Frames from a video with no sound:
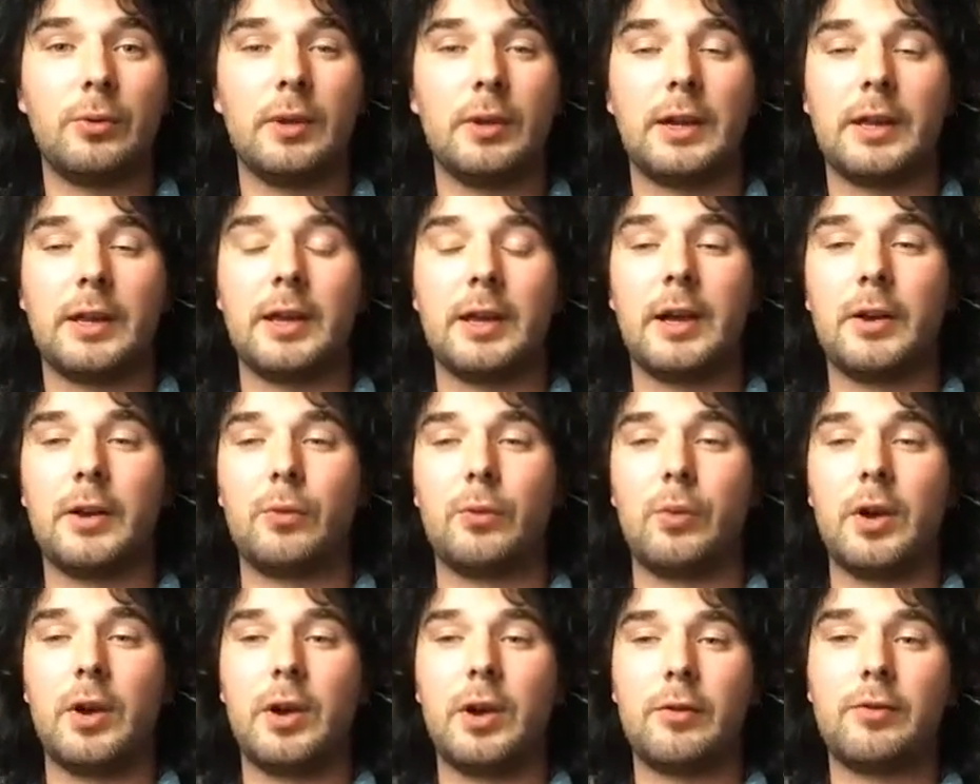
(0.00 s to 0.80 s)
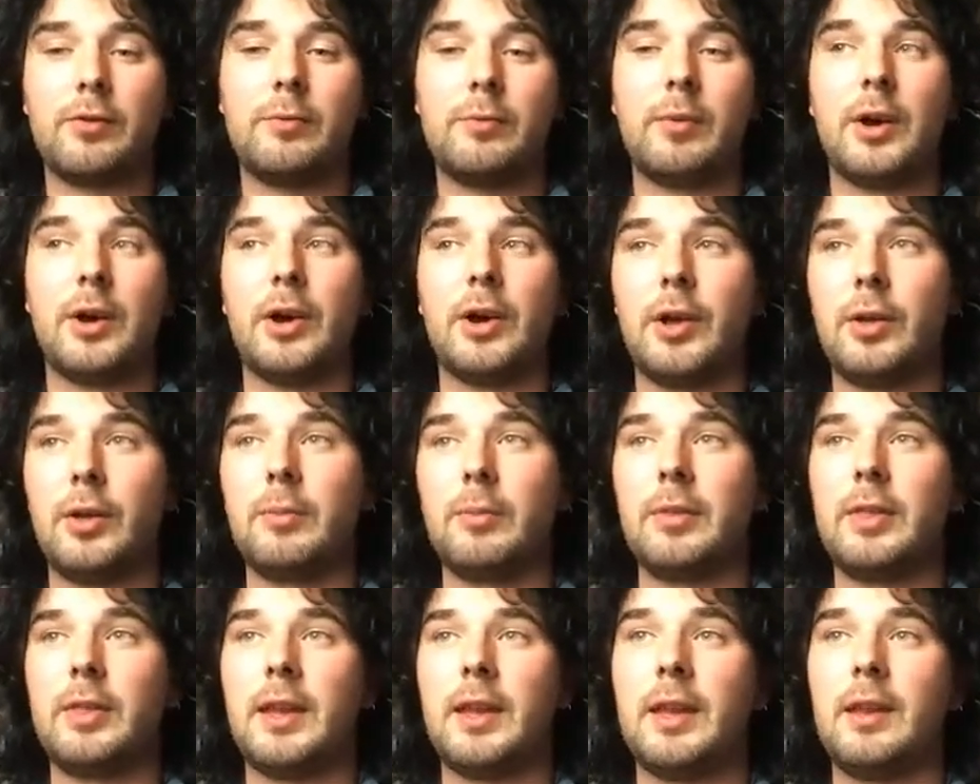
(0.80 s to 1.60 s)
Like, I'd work from home,
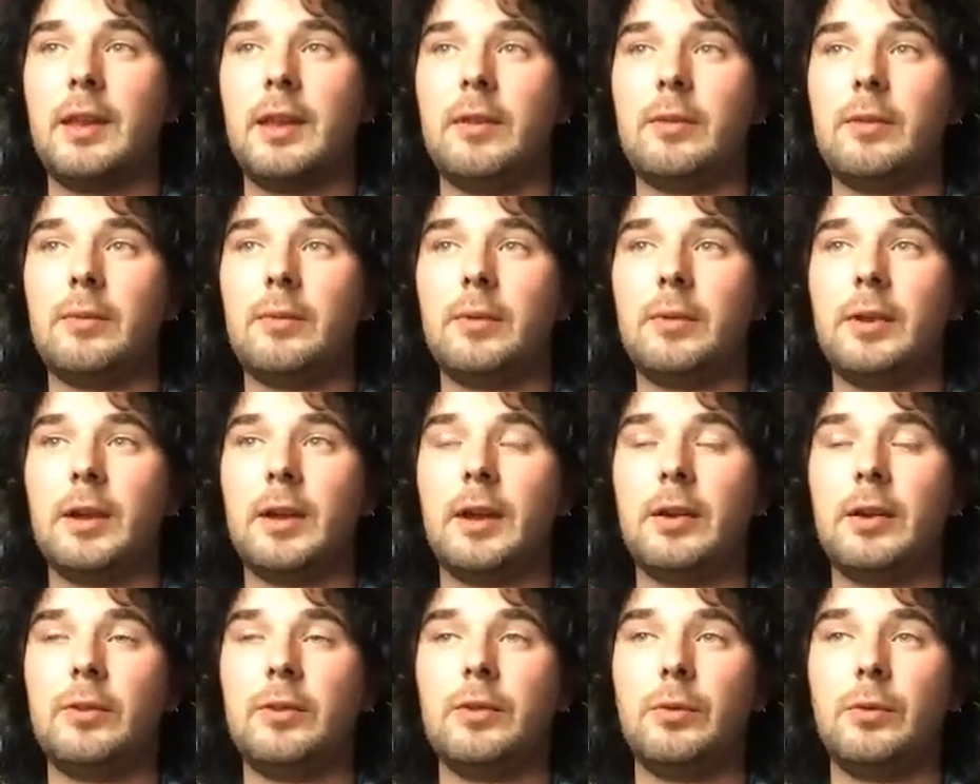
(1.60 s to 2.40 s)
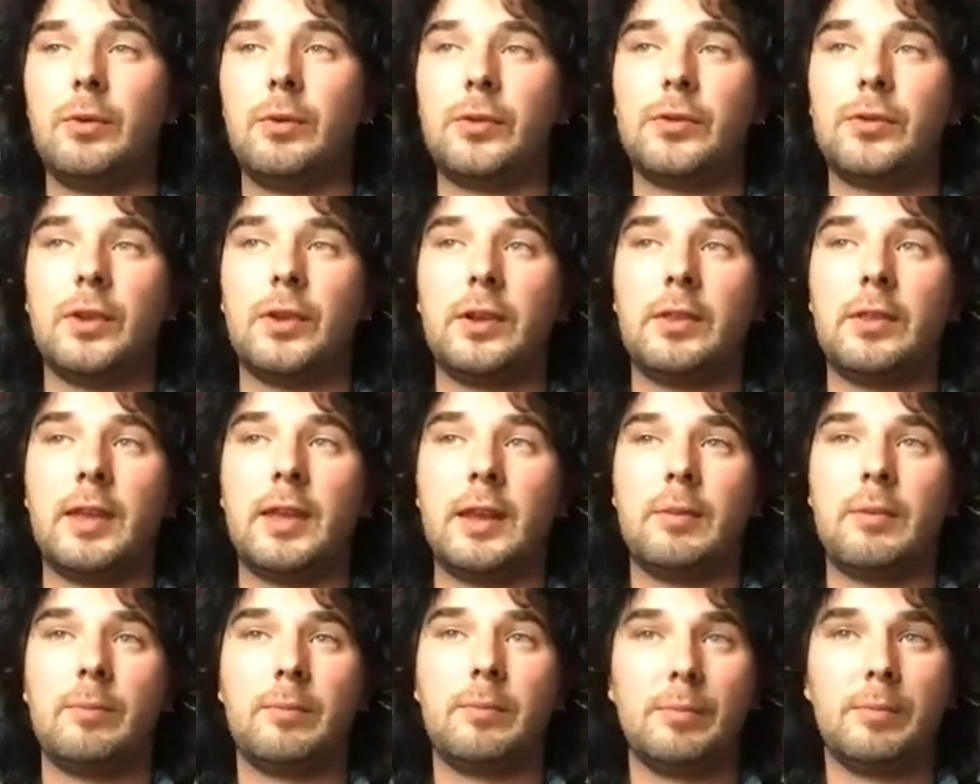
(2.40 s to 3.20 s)
and then I'd also
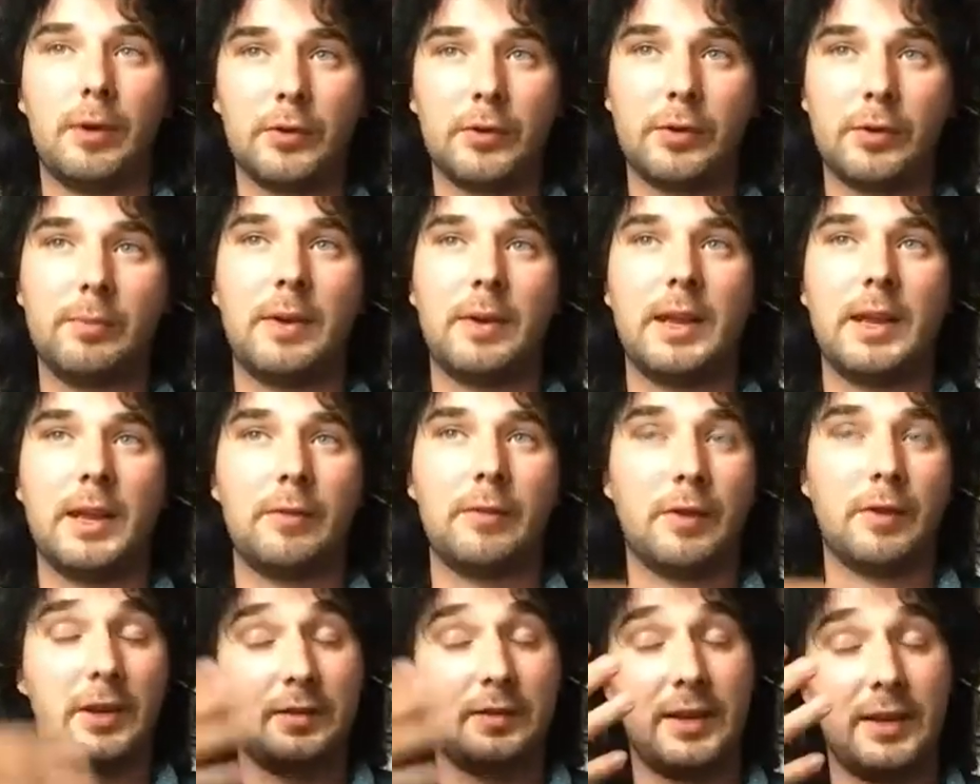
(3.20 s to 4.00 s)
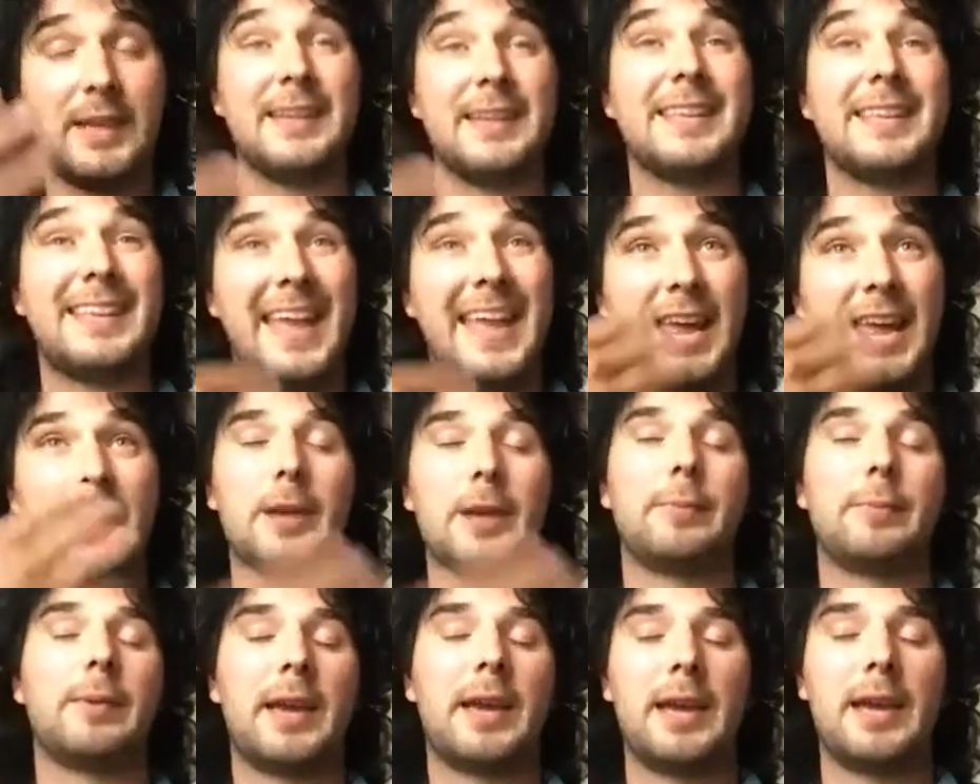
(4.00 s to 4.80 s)
then possibly, if I did end
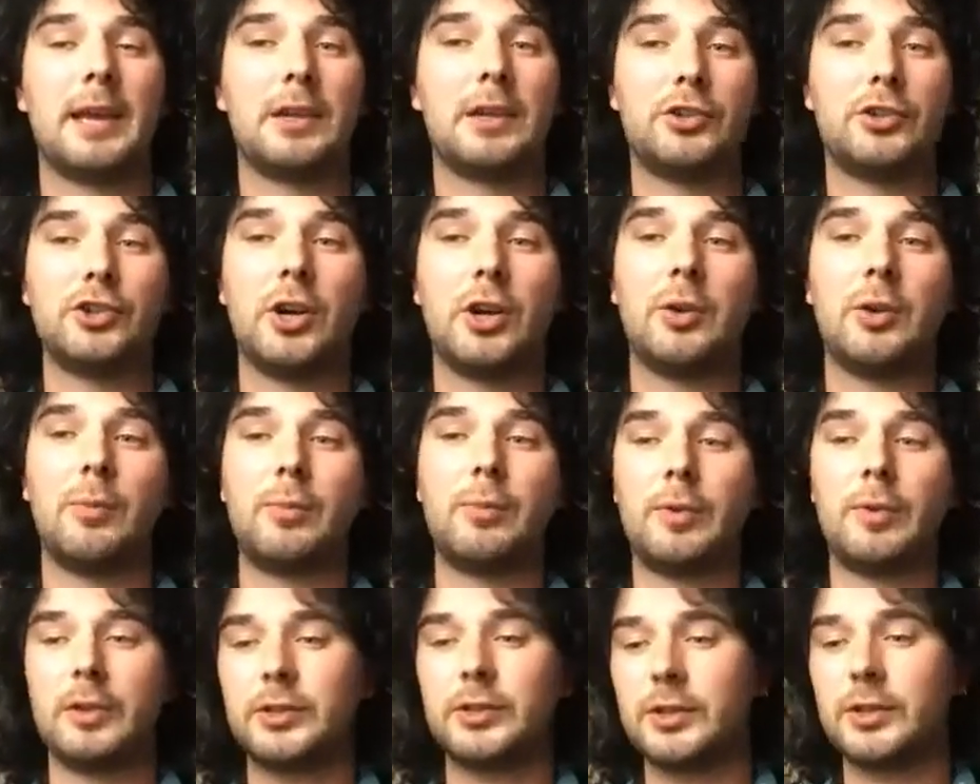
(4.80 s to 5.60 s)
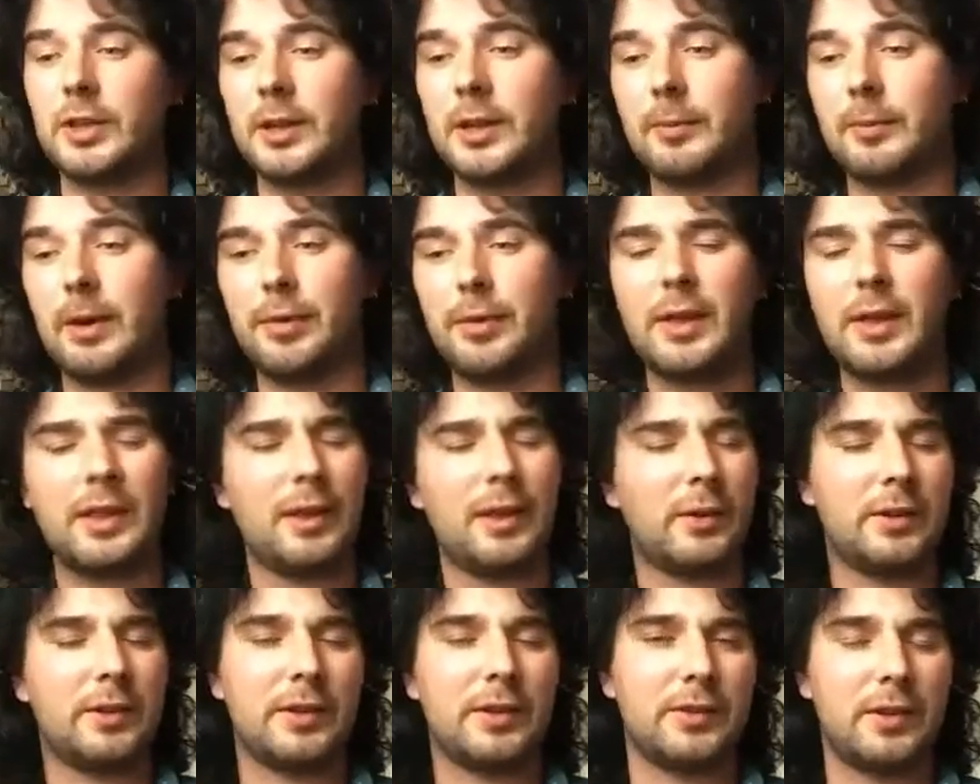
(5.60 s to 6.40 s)
up getting a job, which I think they
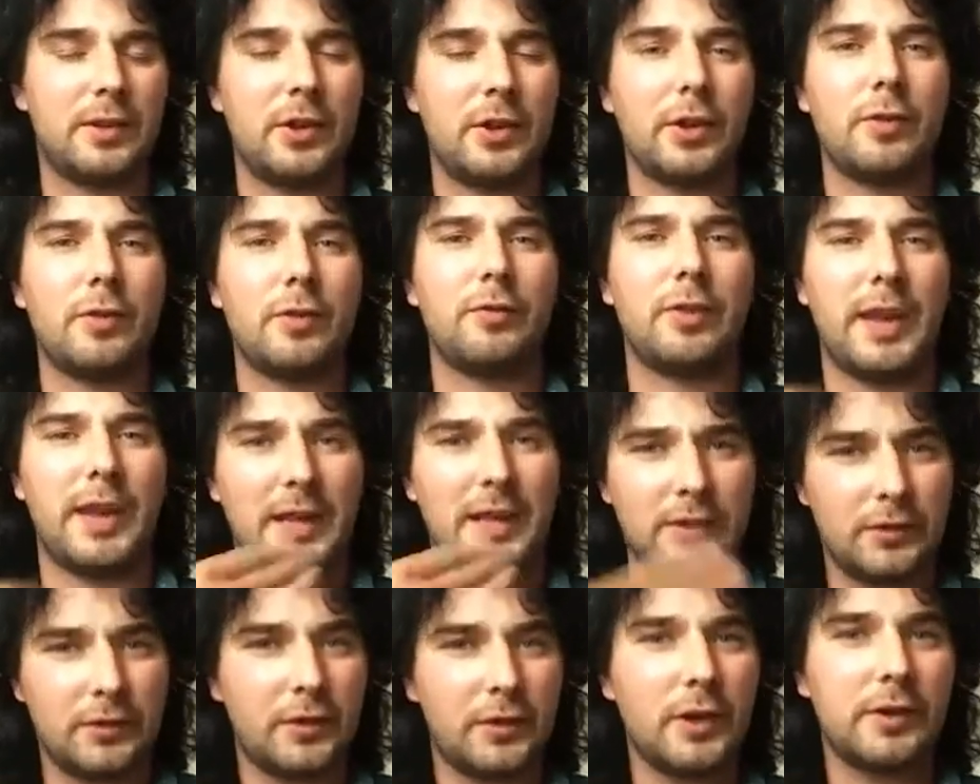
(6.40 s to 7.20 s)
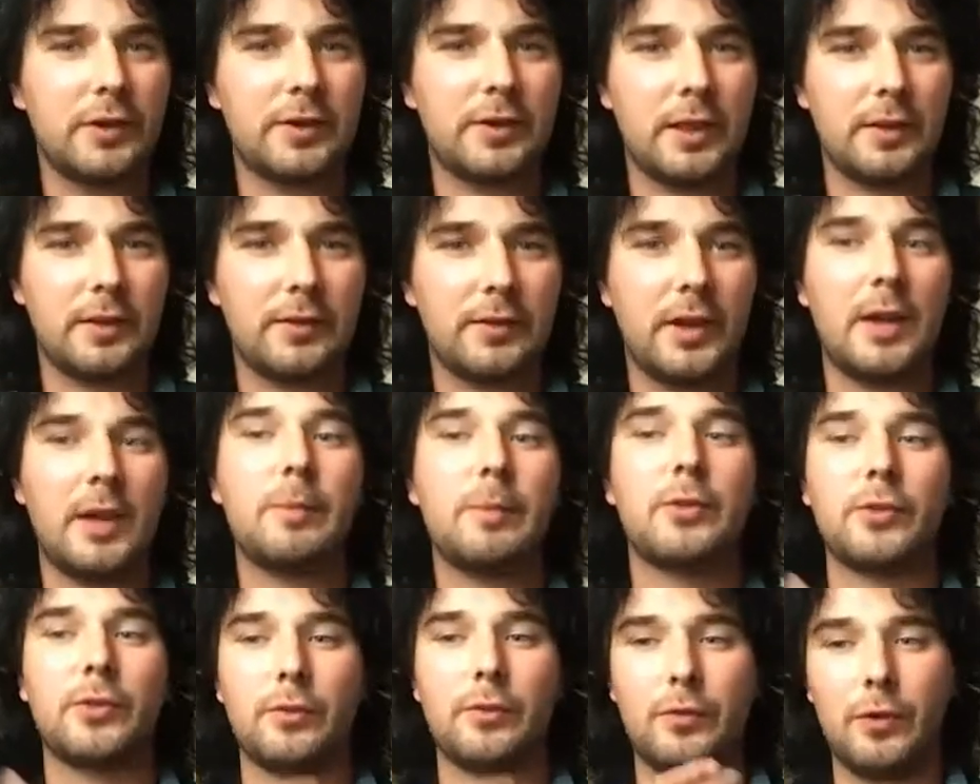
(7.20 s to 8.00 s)
were just looking for interviews at the time,
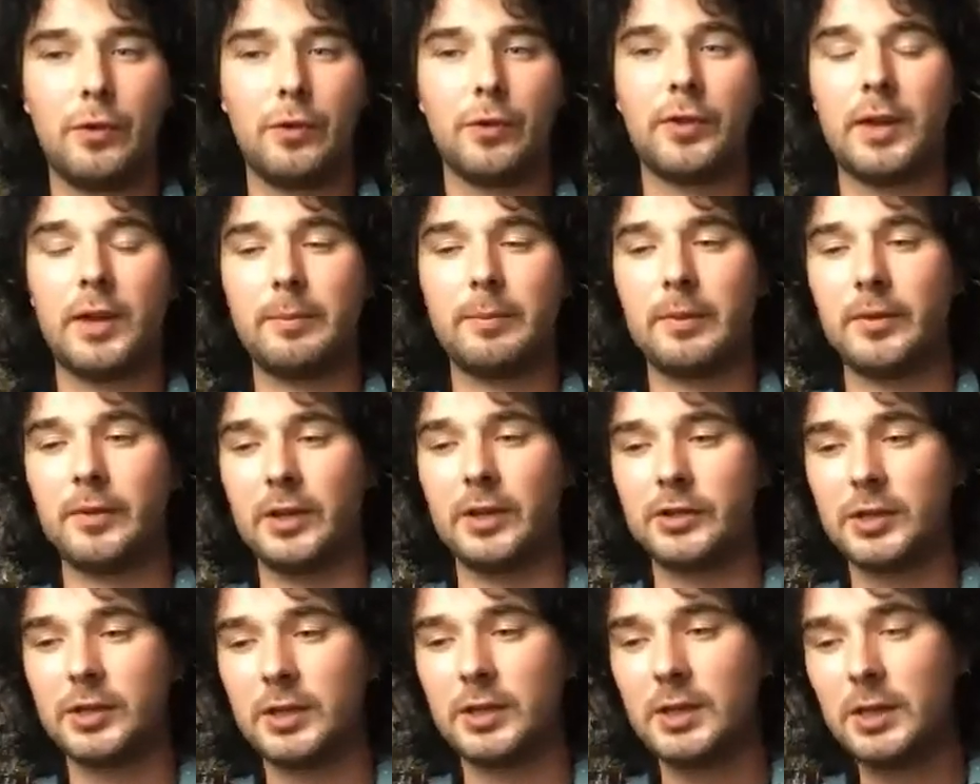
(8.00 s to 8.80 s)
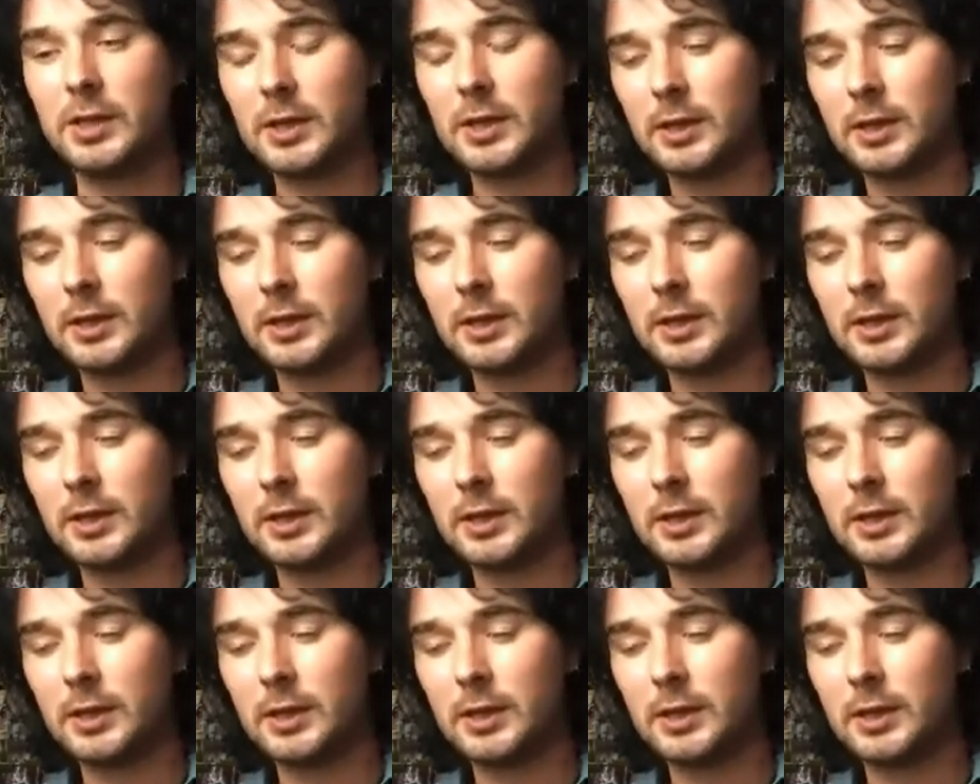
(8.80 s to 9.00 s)
it was a full-time position,